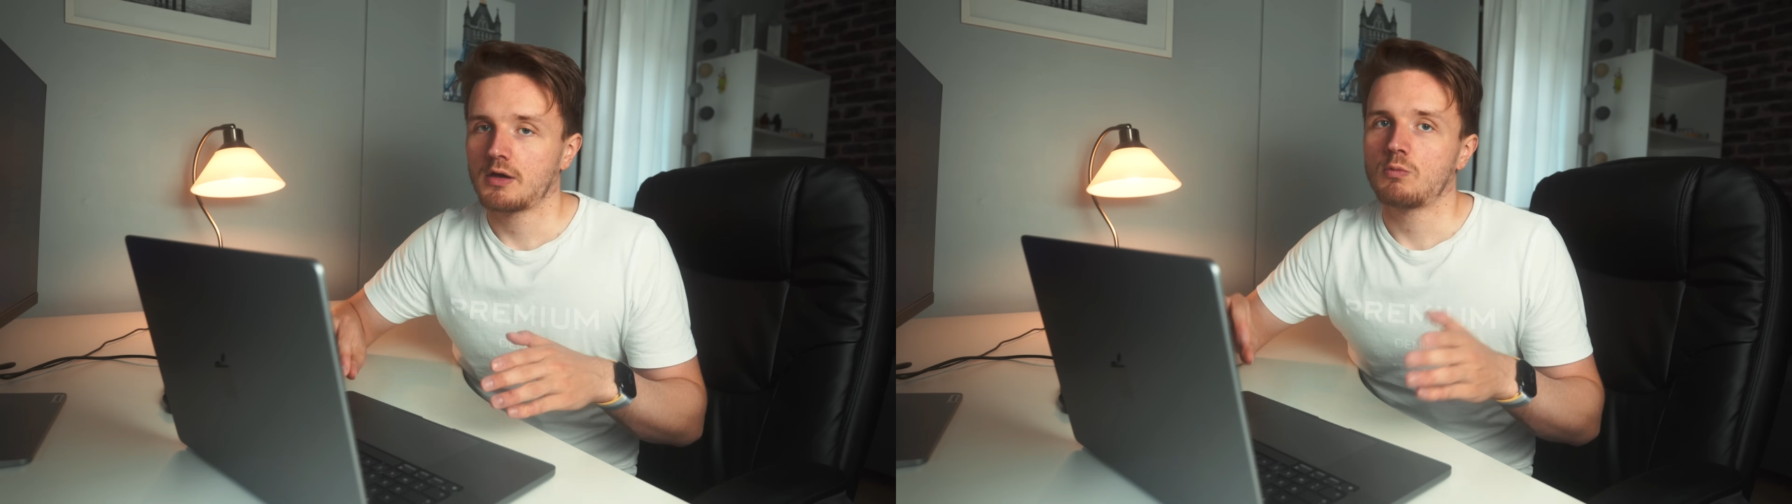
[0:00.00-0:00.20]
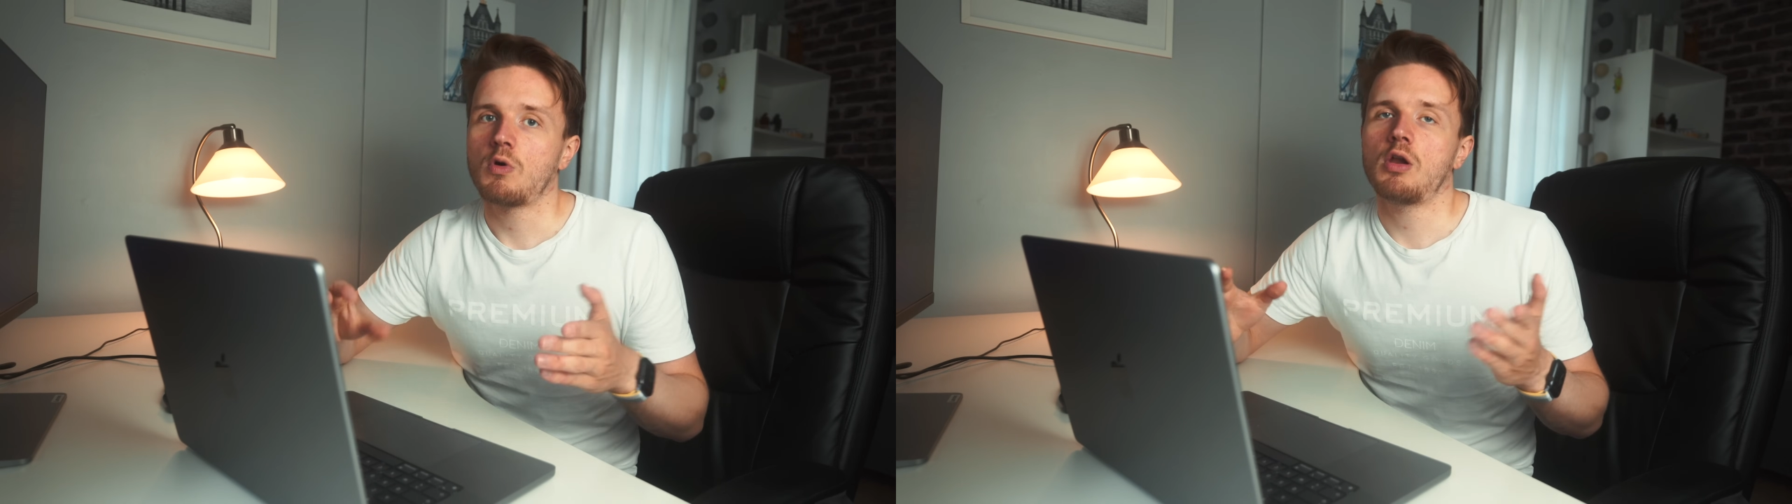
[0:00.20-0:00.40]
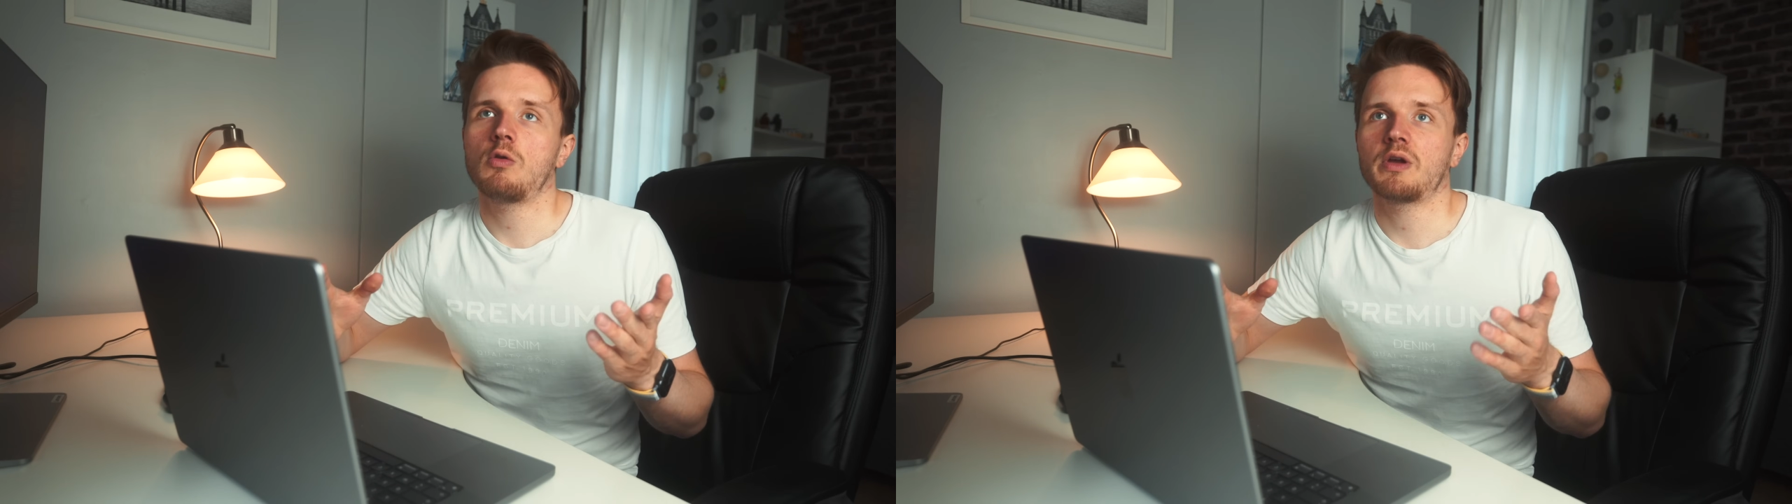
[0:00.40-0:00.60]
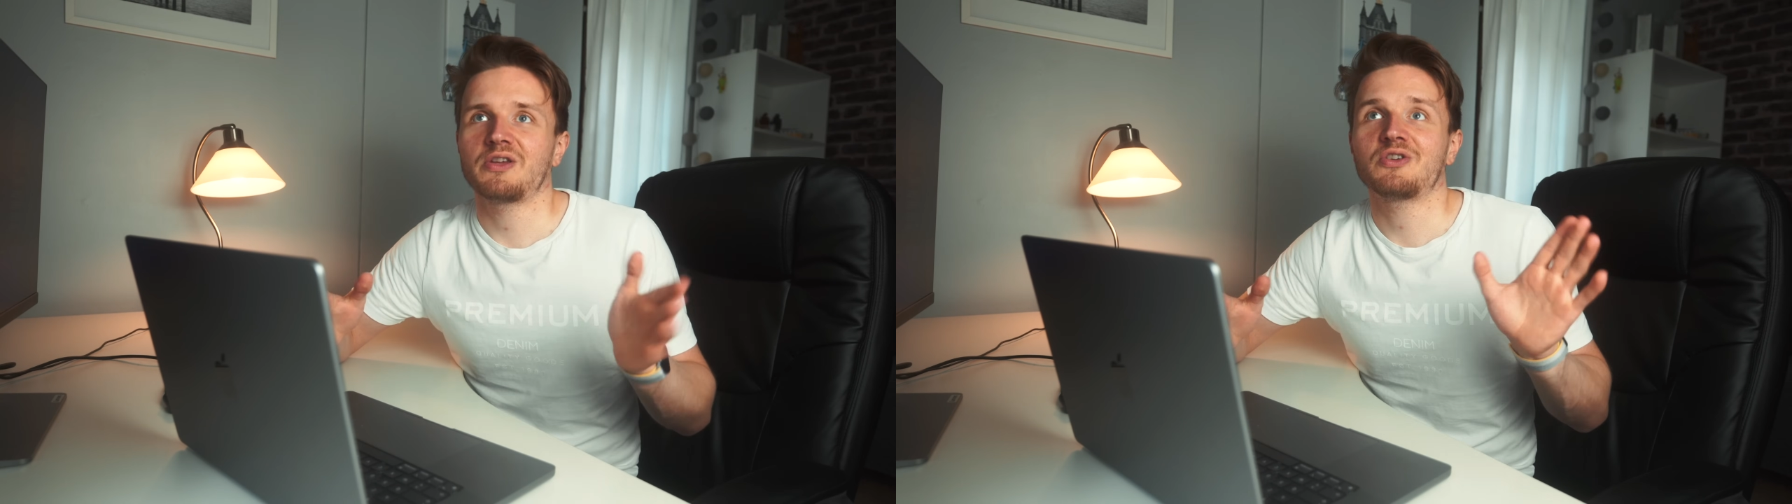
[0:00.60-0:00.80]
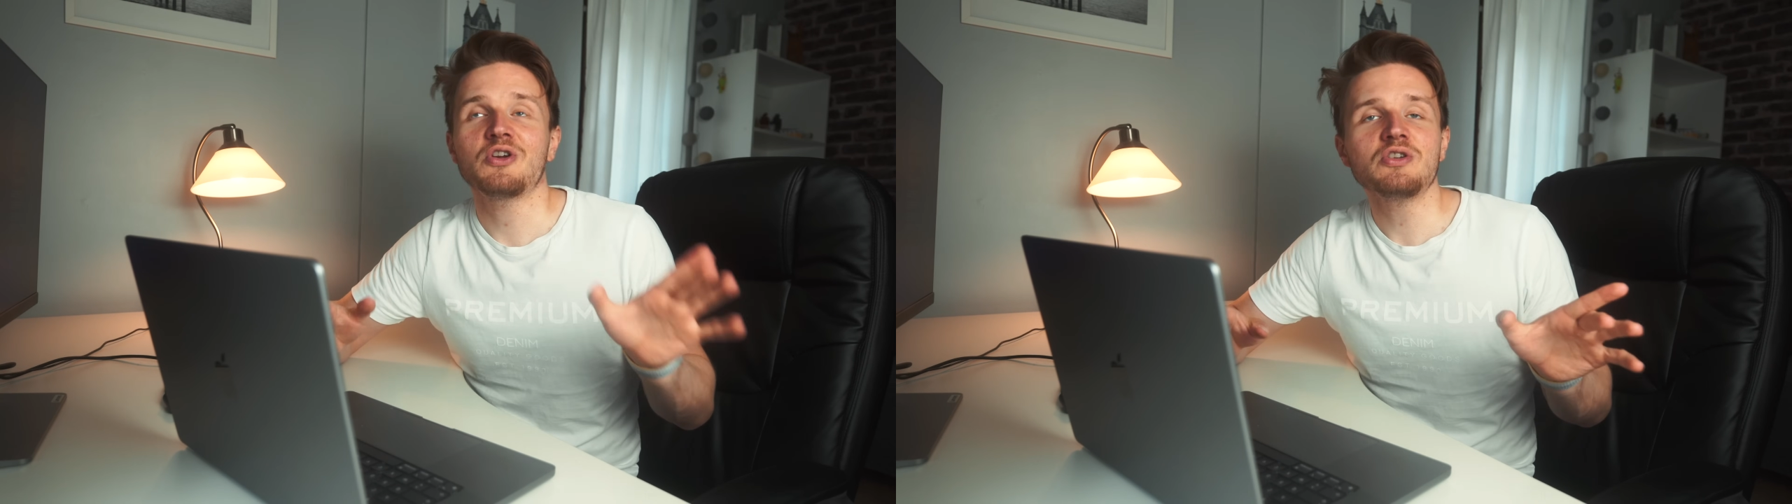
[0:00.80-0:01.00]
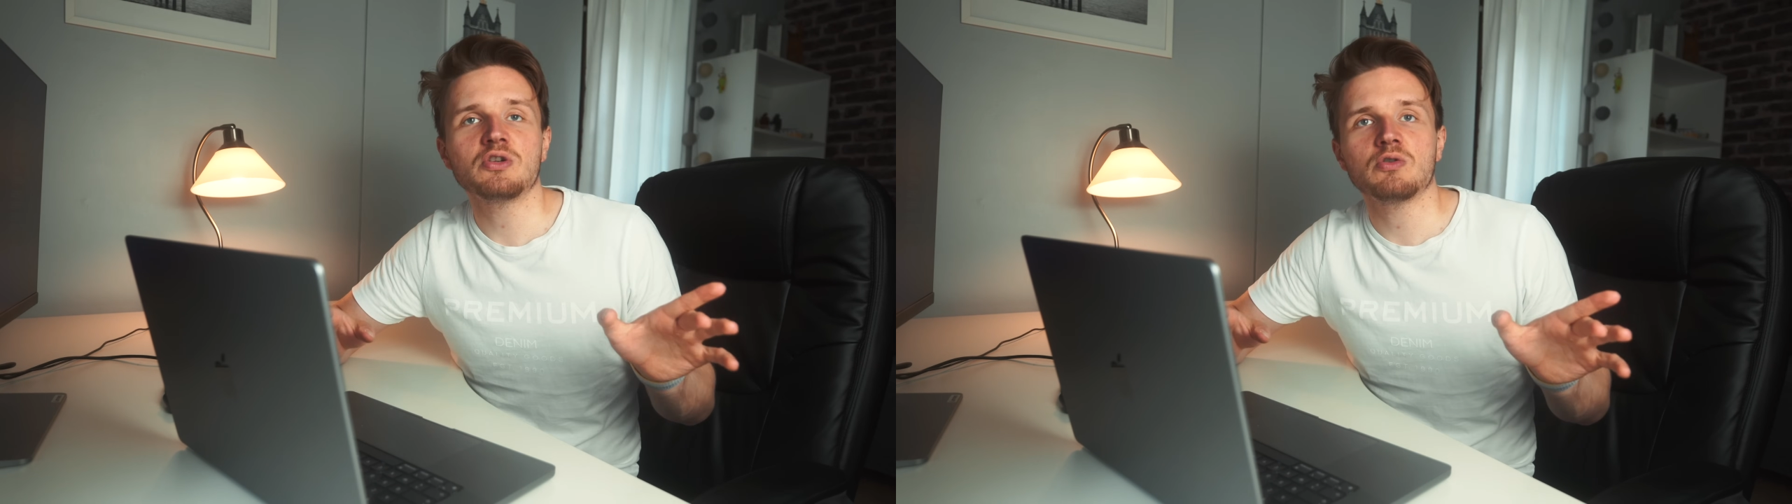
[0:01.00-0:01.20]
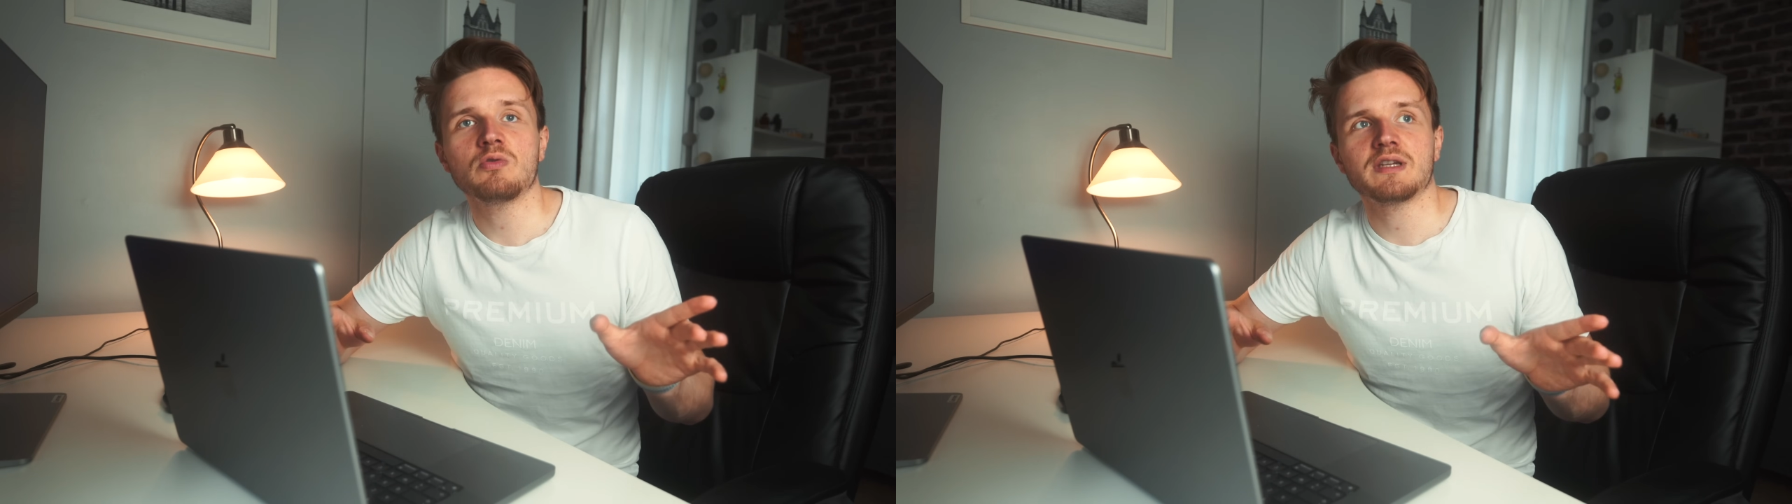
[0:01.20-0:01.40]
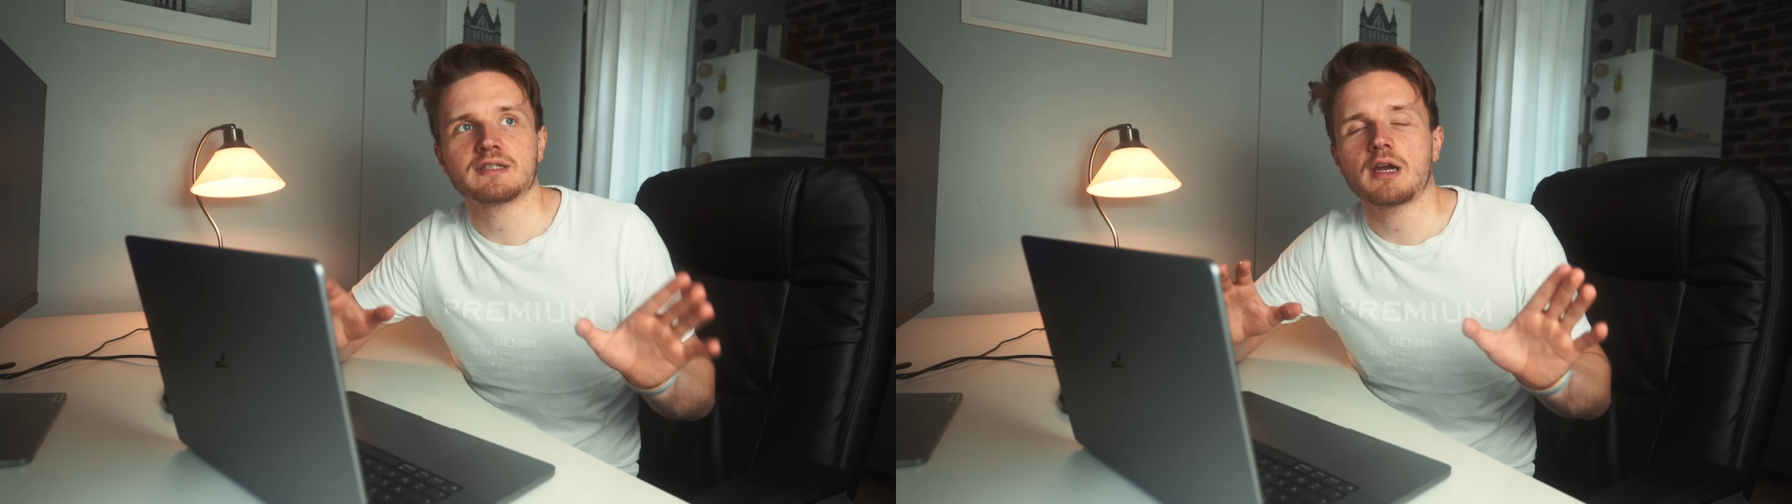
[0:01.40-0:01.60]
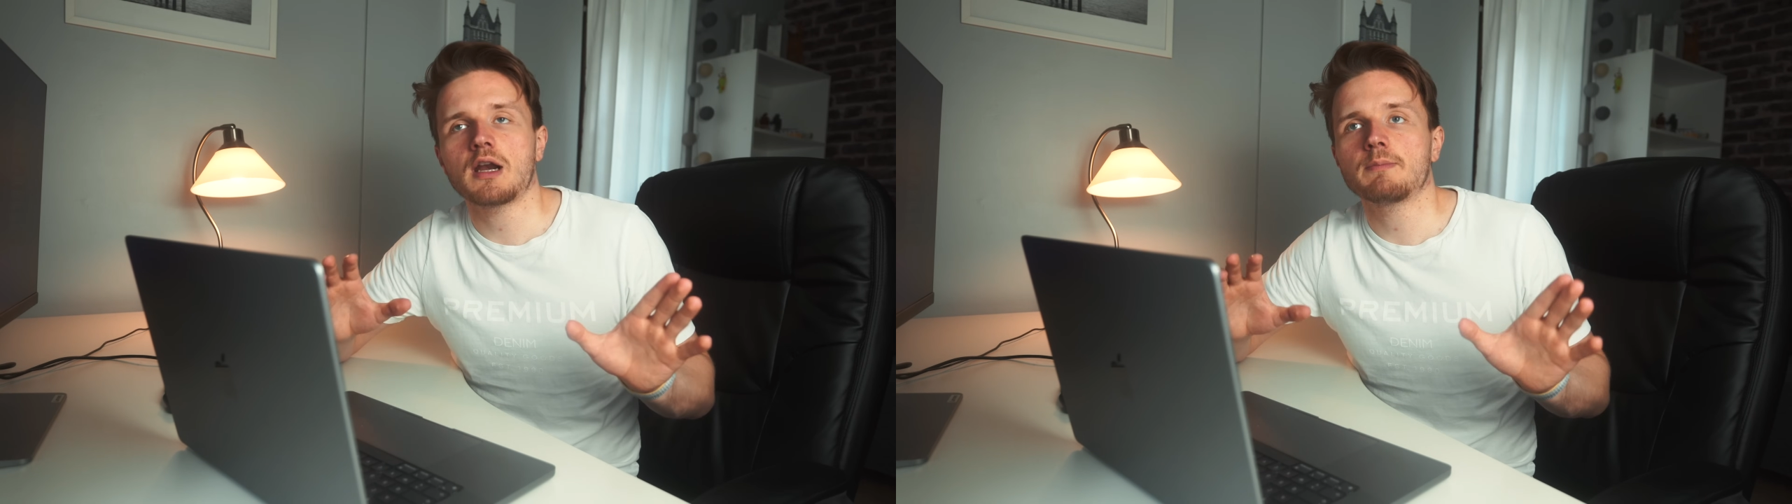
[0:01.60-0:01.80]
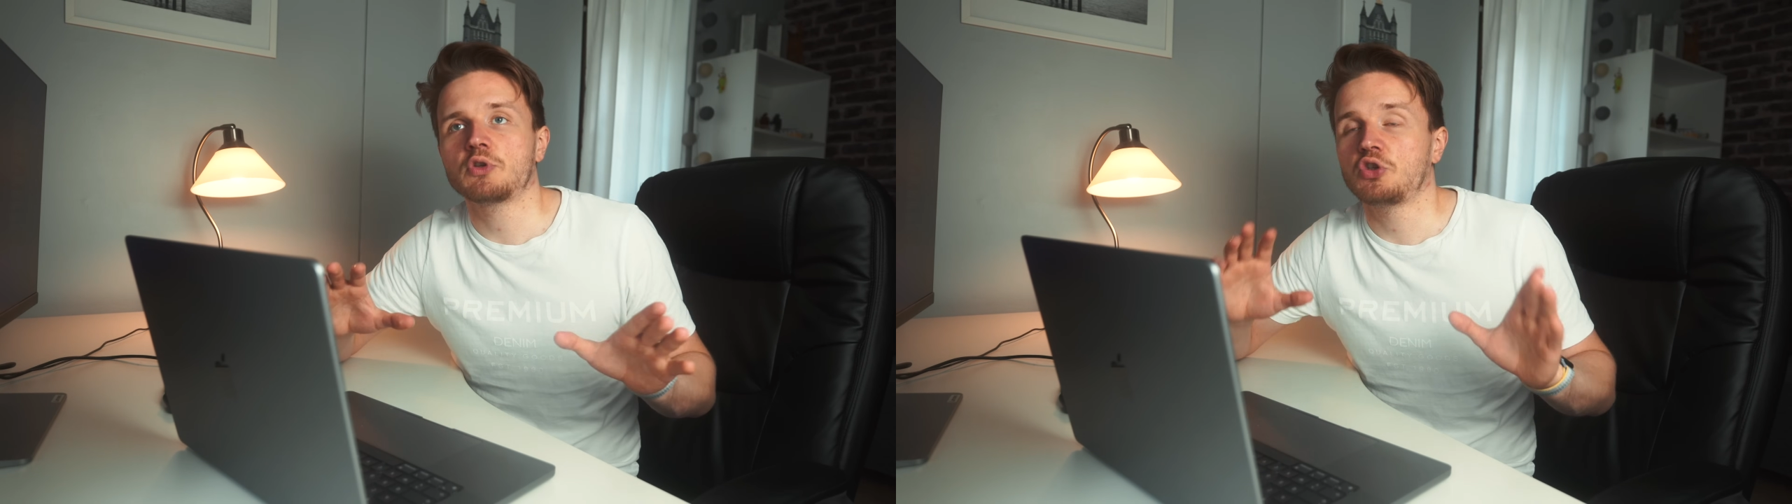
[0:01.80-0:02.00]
Well, what you could do is sign up to